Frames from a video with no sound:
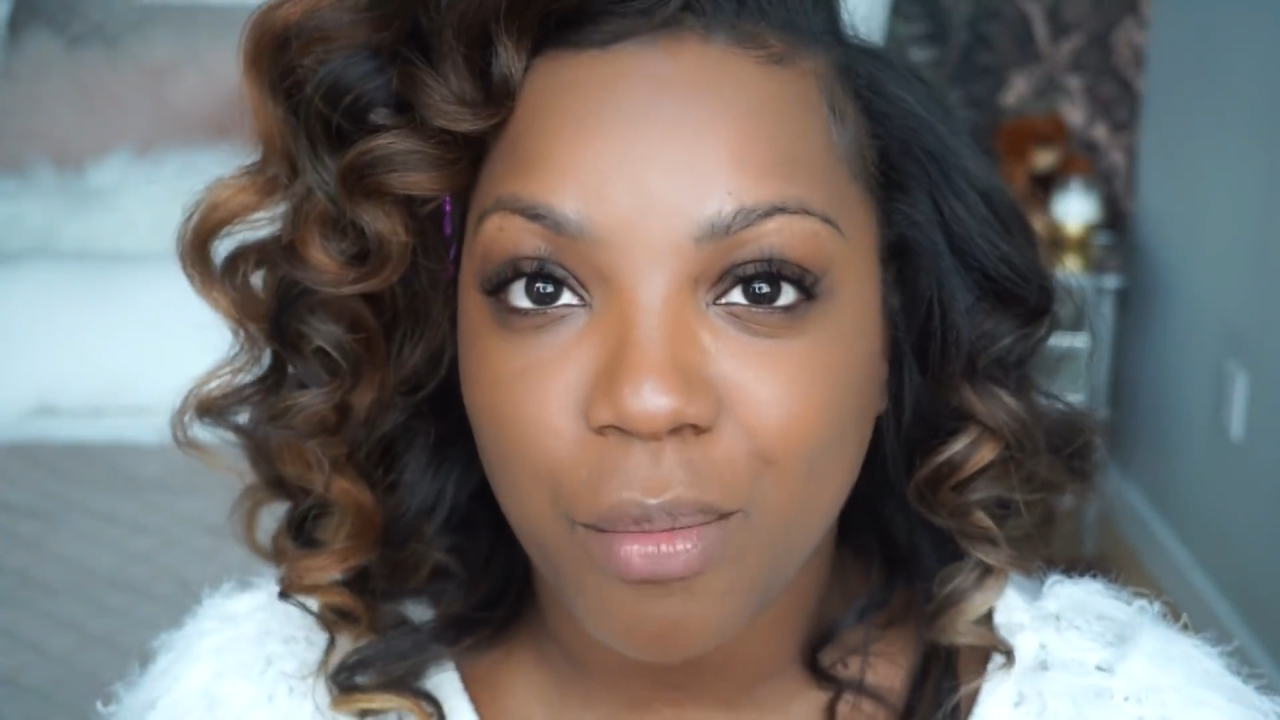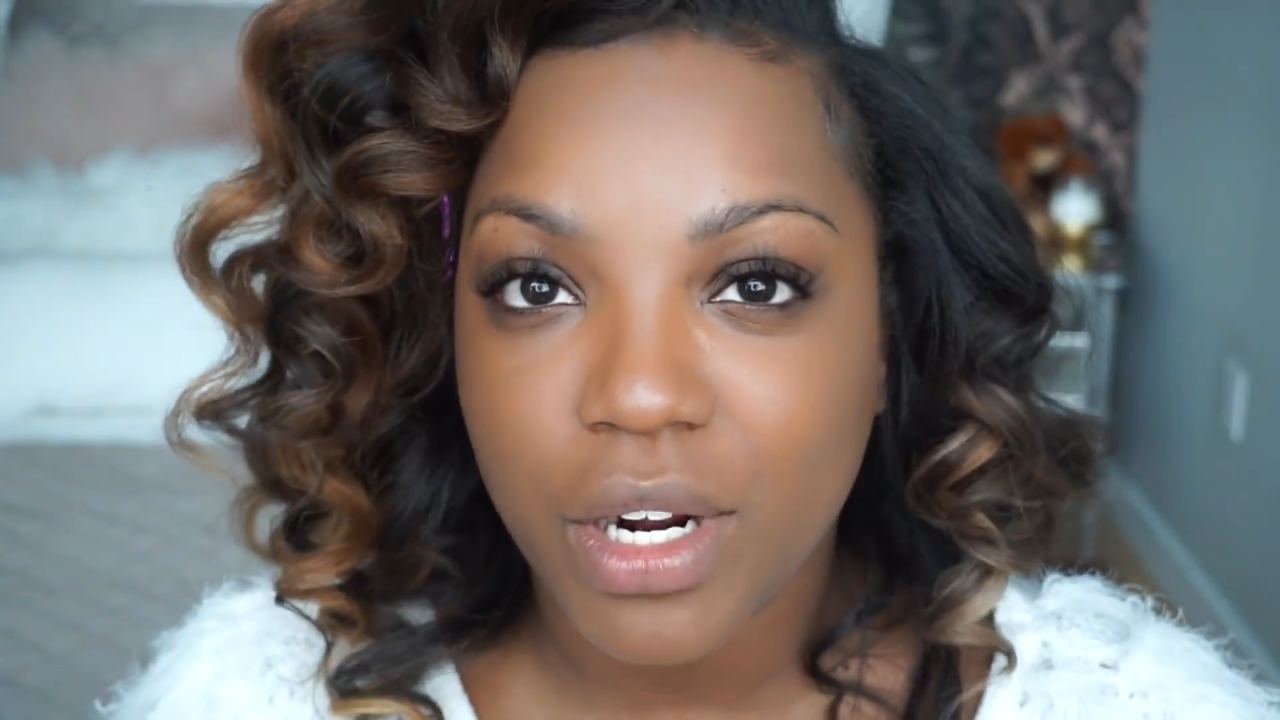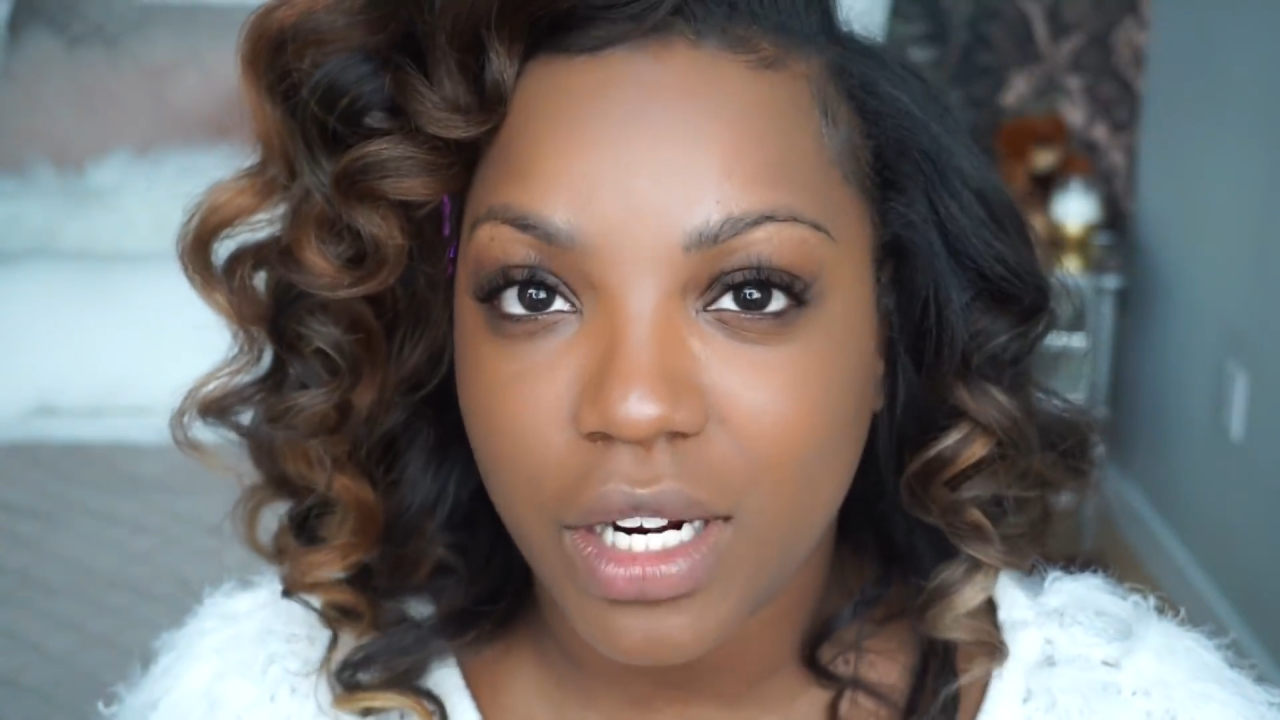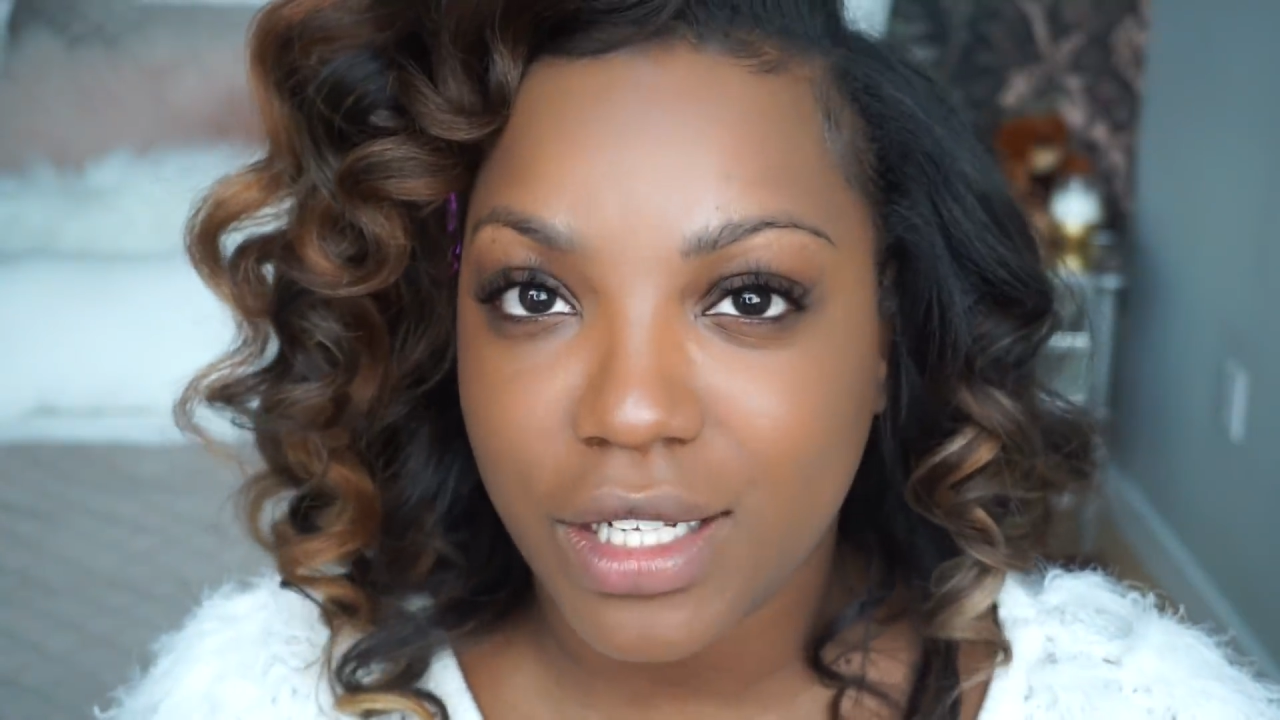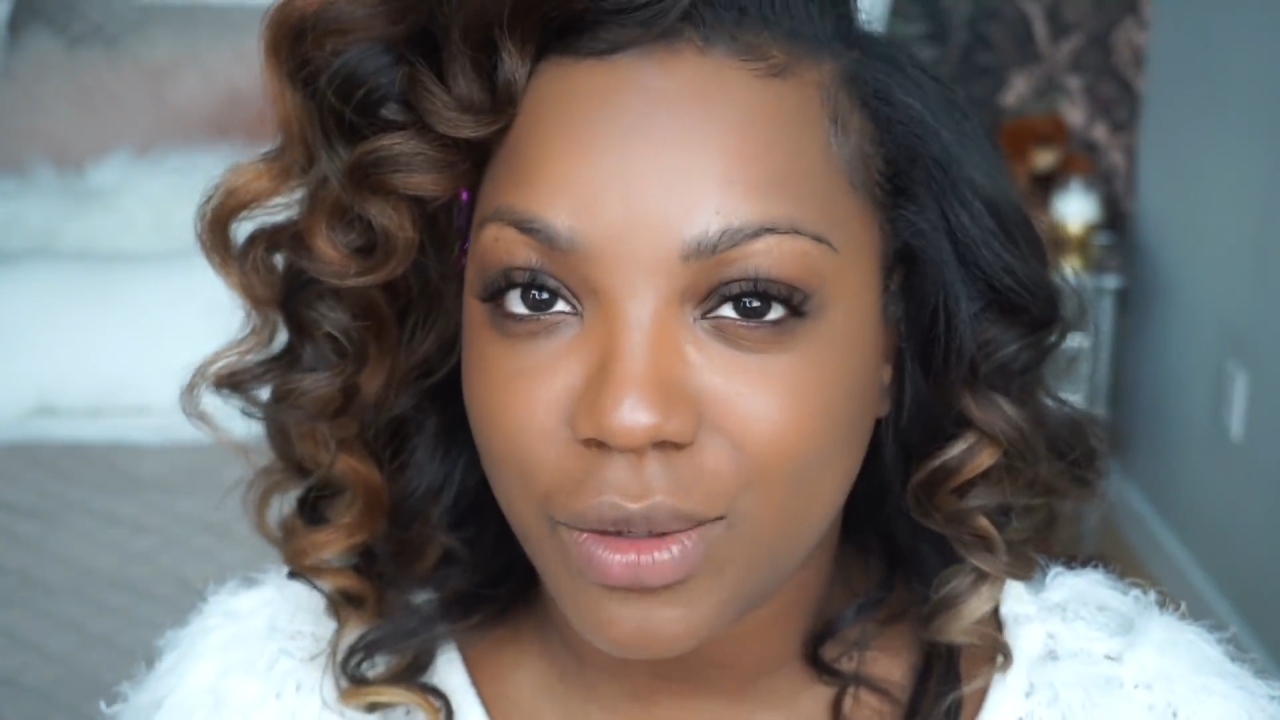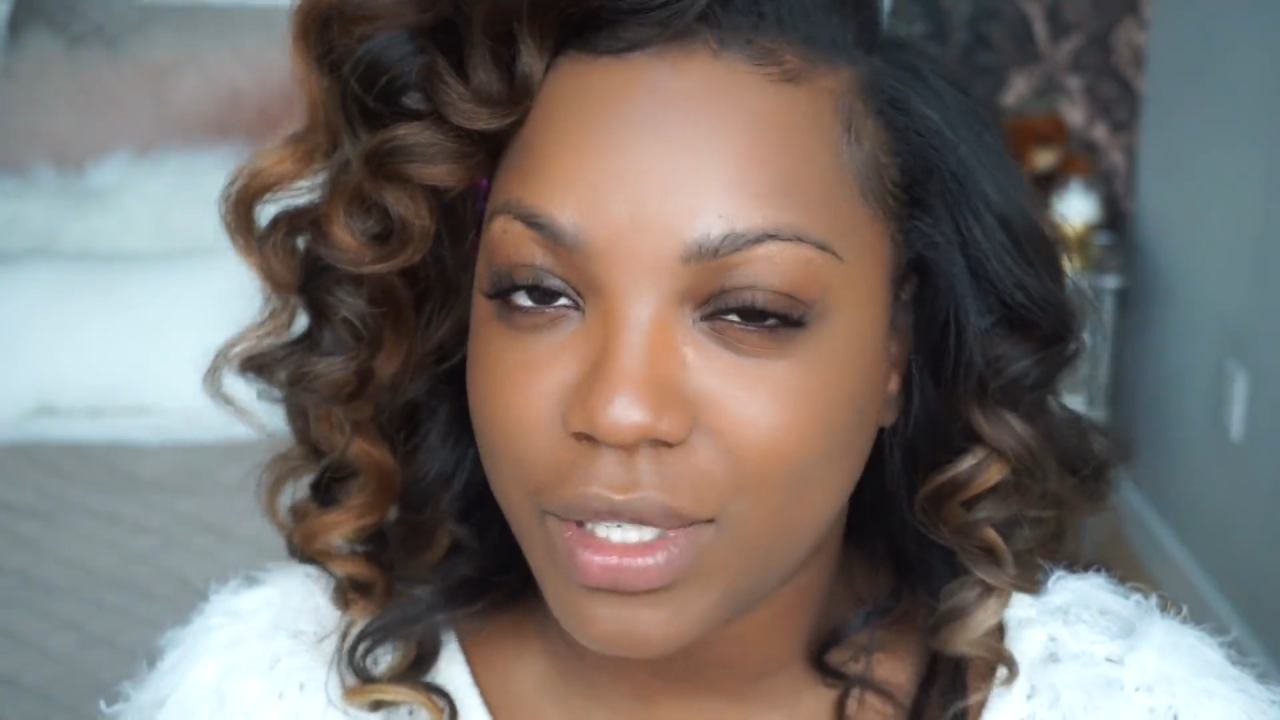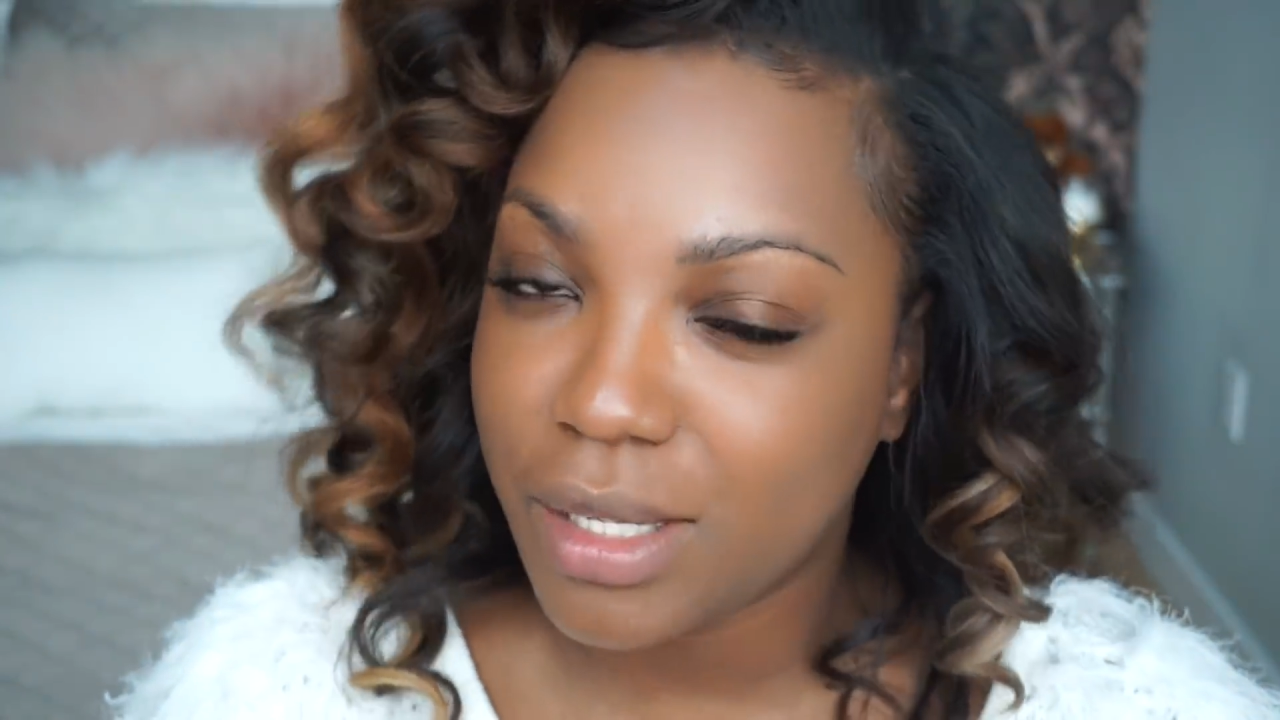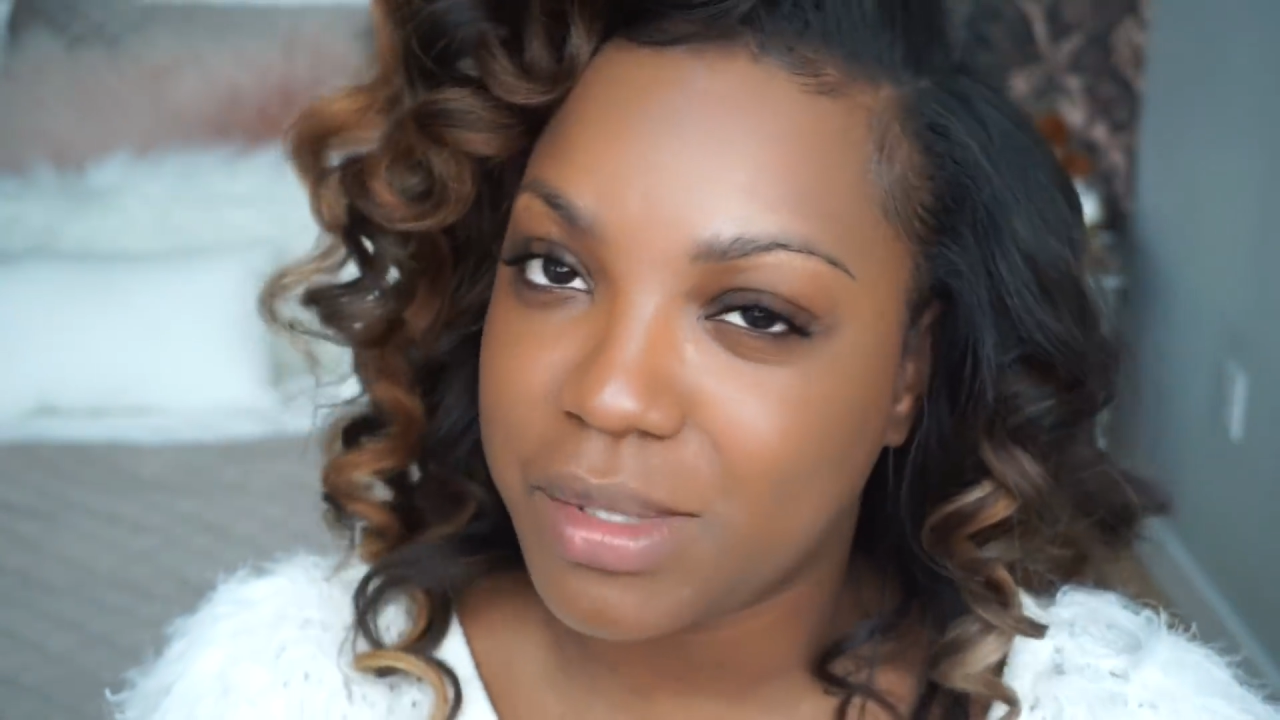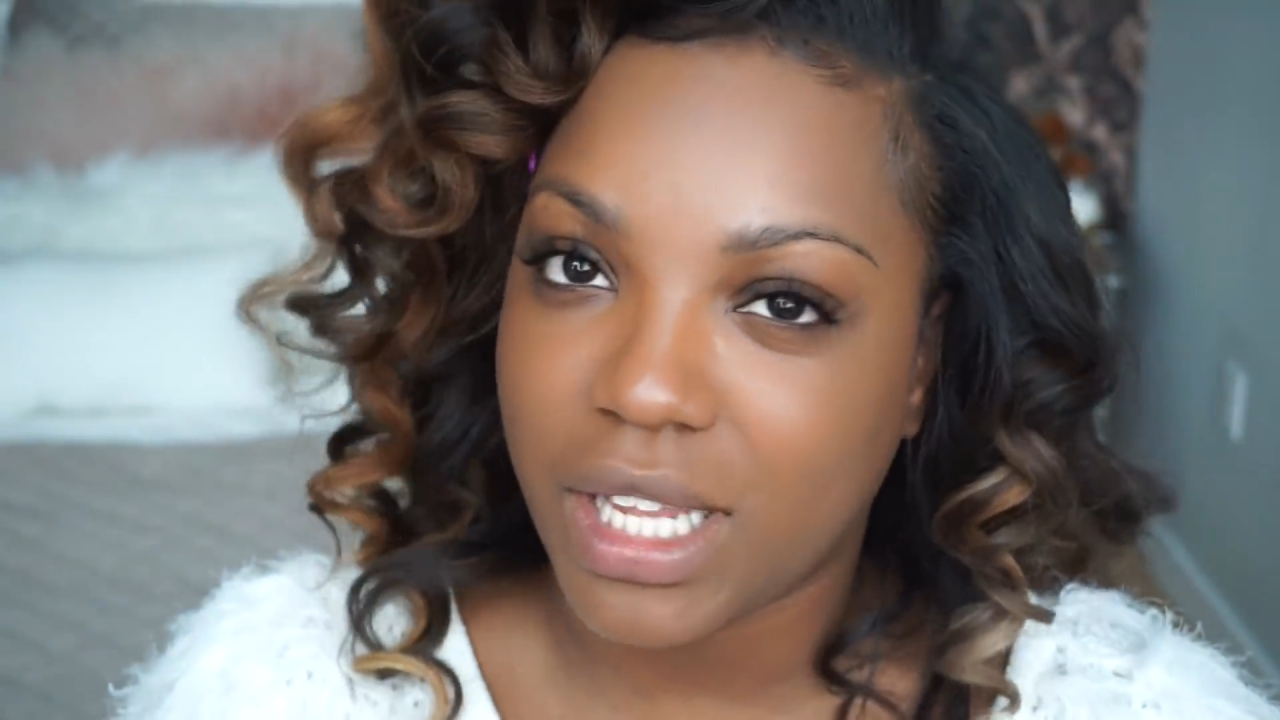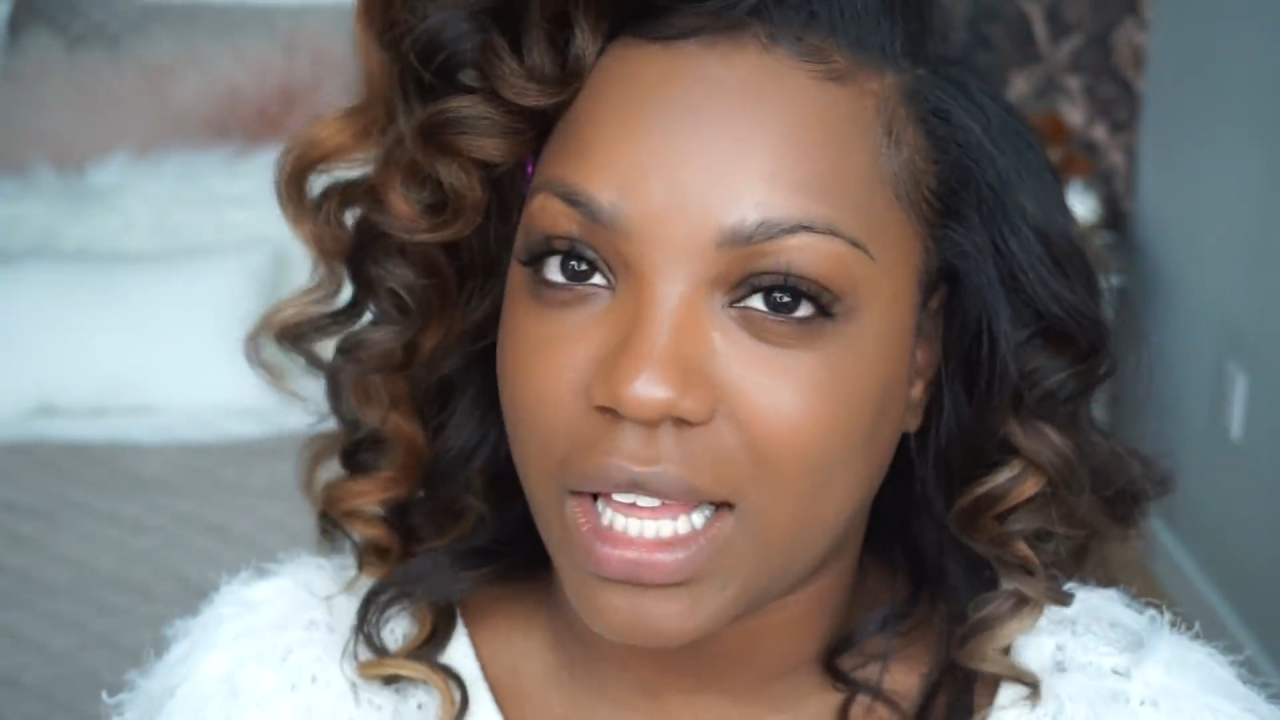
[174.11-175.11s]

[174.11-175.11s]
putting liquid lipstick,